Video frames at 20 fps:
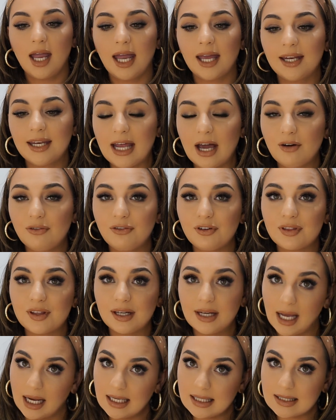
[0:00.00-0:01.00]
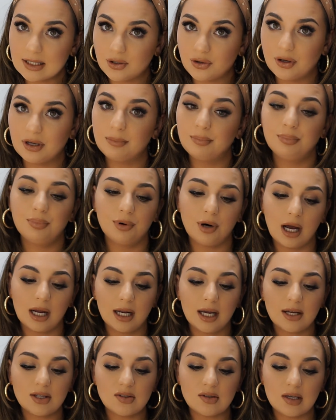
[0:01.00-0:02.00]
And now for the next cream
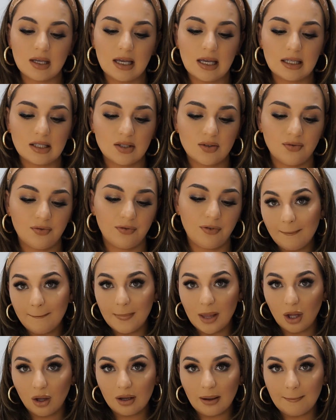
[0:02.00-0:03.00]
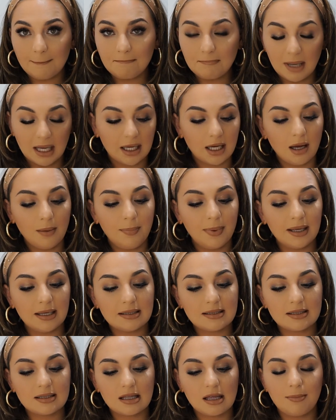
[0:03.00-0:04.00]
product, it's from Milk Makeup.
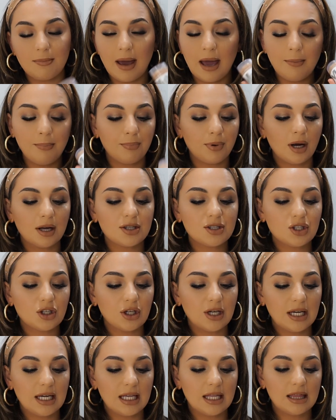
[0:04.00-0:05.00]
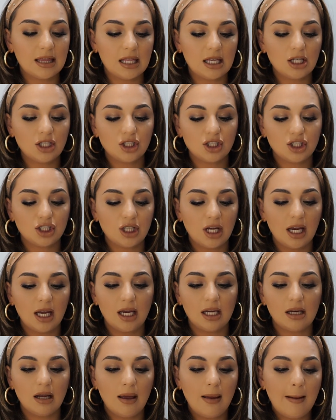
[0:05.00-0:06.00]
It's the matte bronzer in the
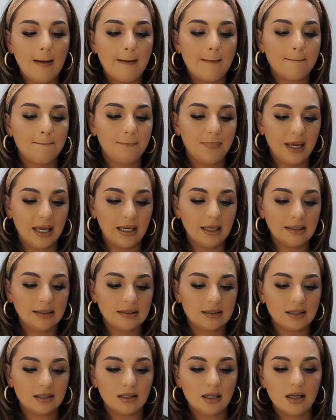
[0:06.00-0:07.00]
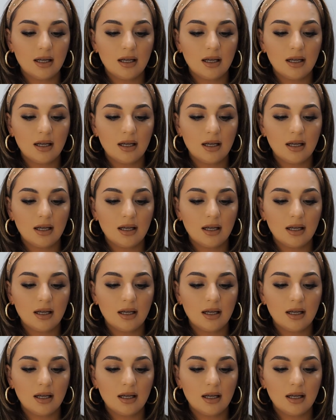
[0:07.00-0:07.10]
shade Baked.